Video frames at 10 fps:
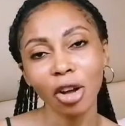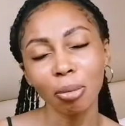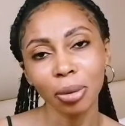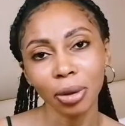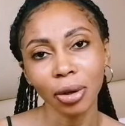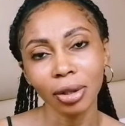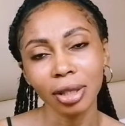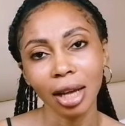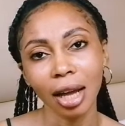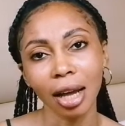second product
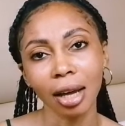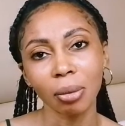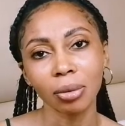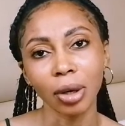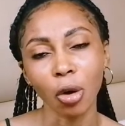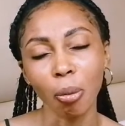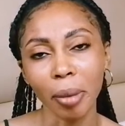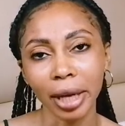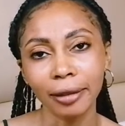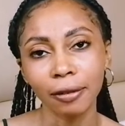I would
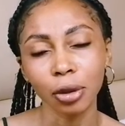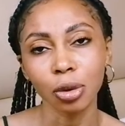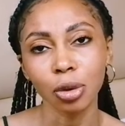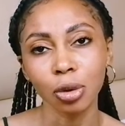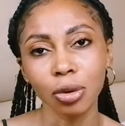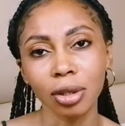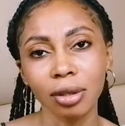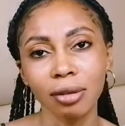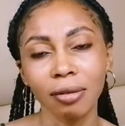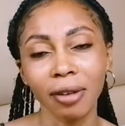recommend for you to use
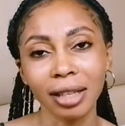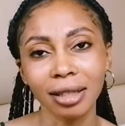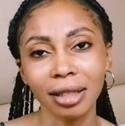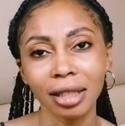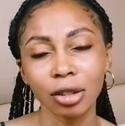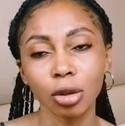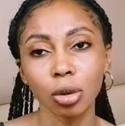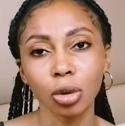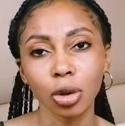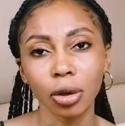is Vaseline
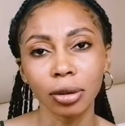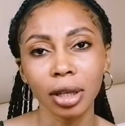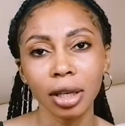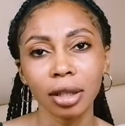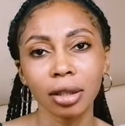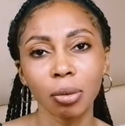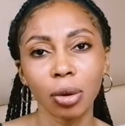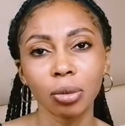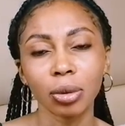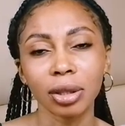lotion, the
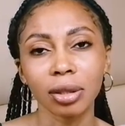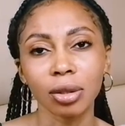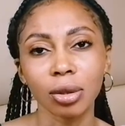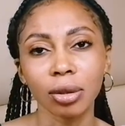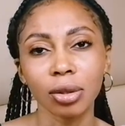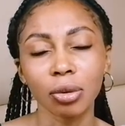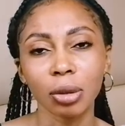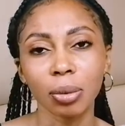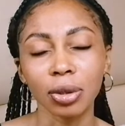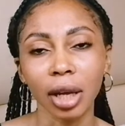one with the
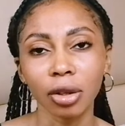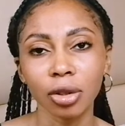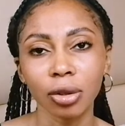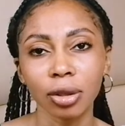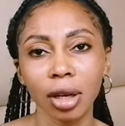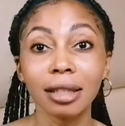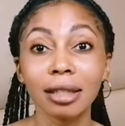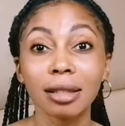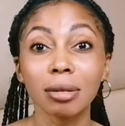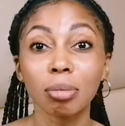sunscreen protection.
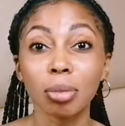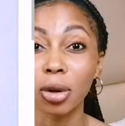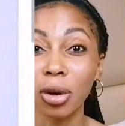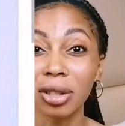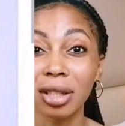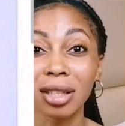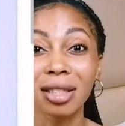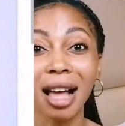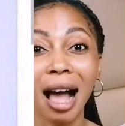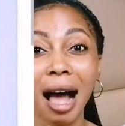This product
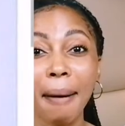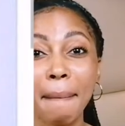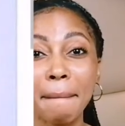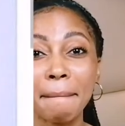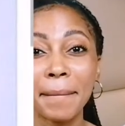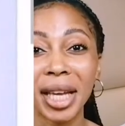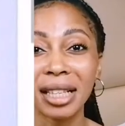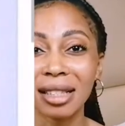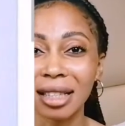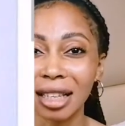is
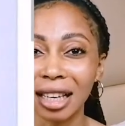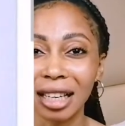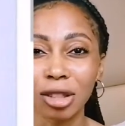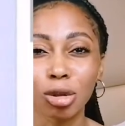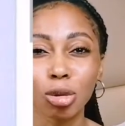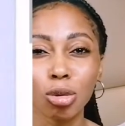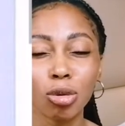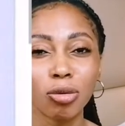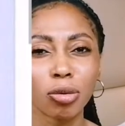amazing. It is good